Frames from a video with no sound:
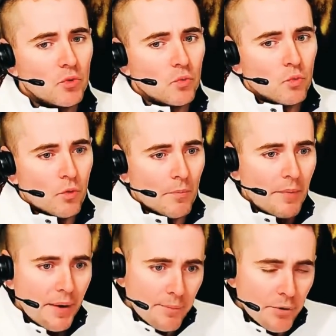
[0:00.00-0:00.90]

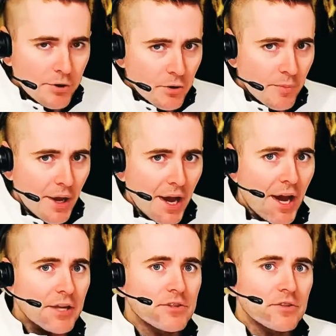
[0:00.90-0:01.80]
remember your
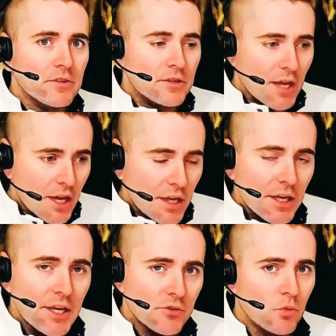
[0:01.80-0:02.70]
past, take it
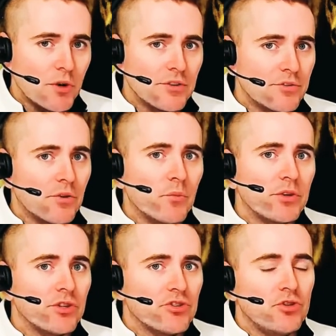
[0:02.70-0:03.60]
as wisdom when
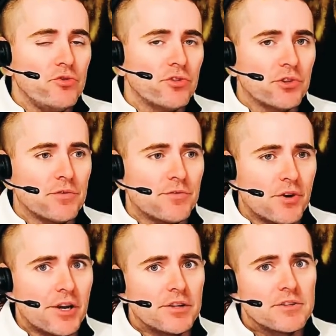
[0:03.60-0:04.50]
you're choosing your
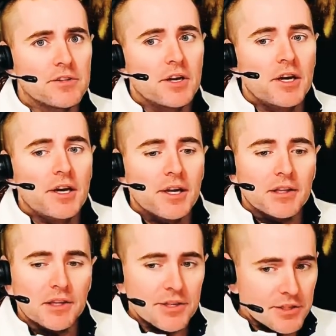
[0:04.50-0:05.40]
friends,
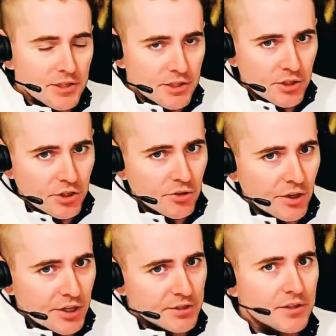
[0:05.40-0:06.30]
listen to your
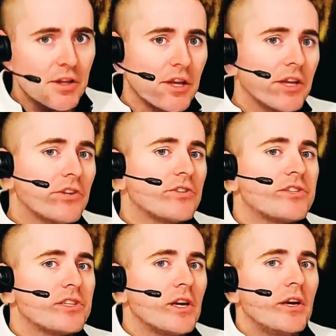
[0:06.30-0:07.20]

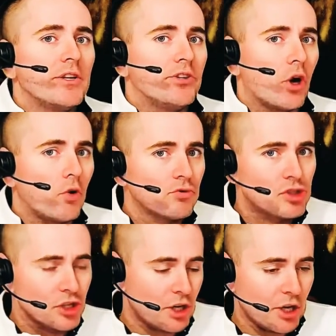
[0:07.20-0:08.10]
instincts, don't
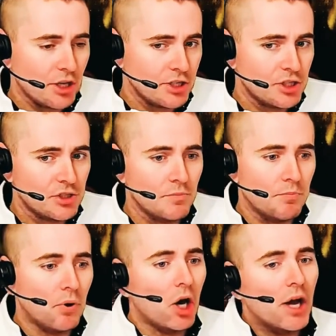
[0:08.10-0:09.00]
judge,
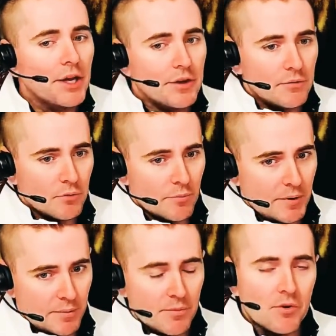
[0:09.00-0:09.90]
but
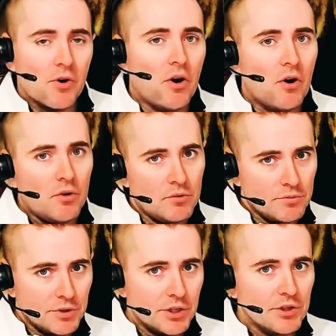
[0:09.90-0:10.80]
remember all,
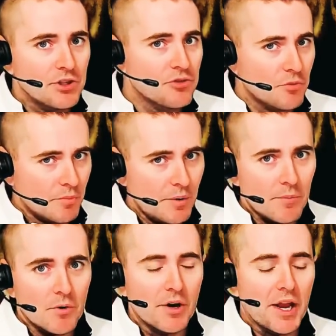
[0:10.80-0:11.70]
you know, just
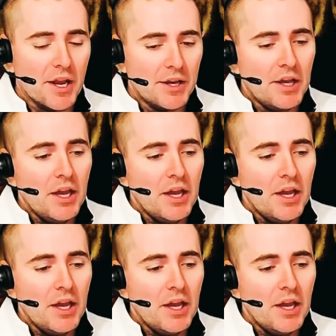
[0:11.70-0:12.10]
remember, and